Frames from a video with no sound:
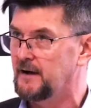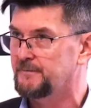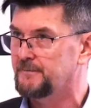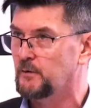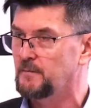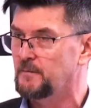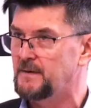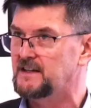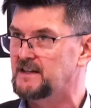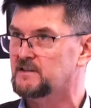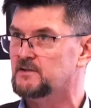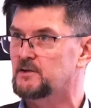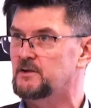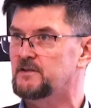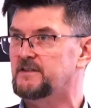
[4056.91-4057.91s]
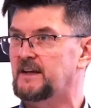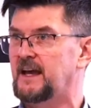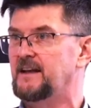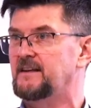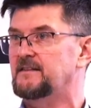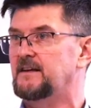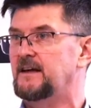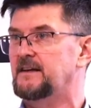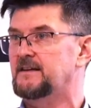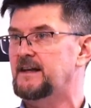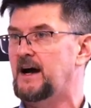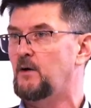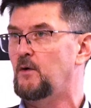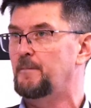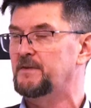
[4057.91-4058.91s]
foreign ministers and
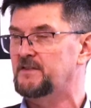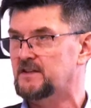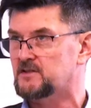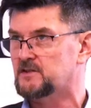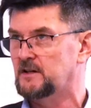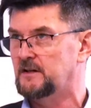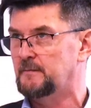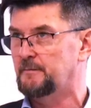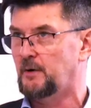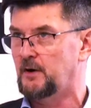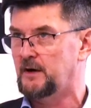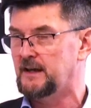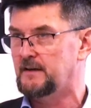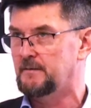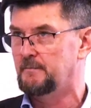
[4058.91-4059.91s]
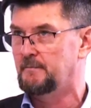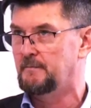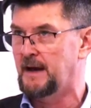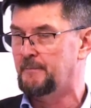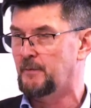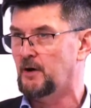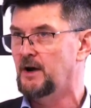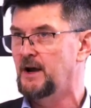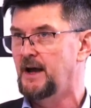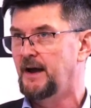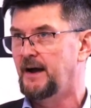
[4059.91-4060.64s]
now opposition party member,